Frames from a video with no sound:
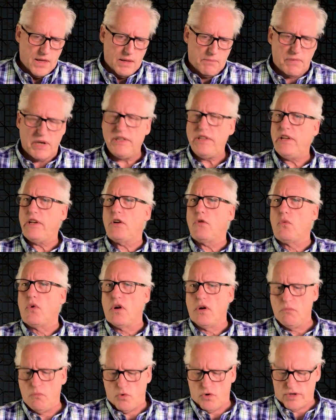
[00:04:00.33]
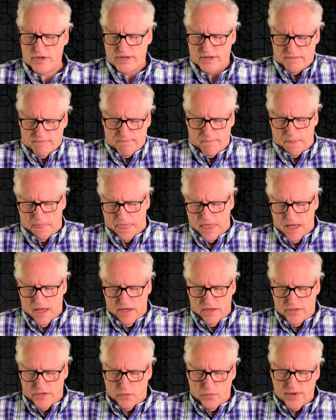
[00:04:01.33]
My dear Wormwood,
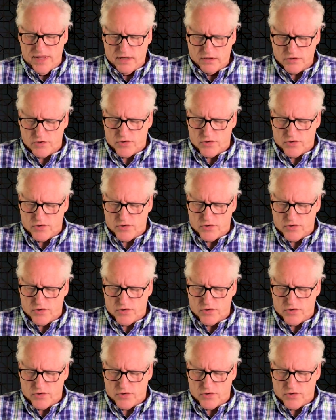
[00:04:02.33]
the real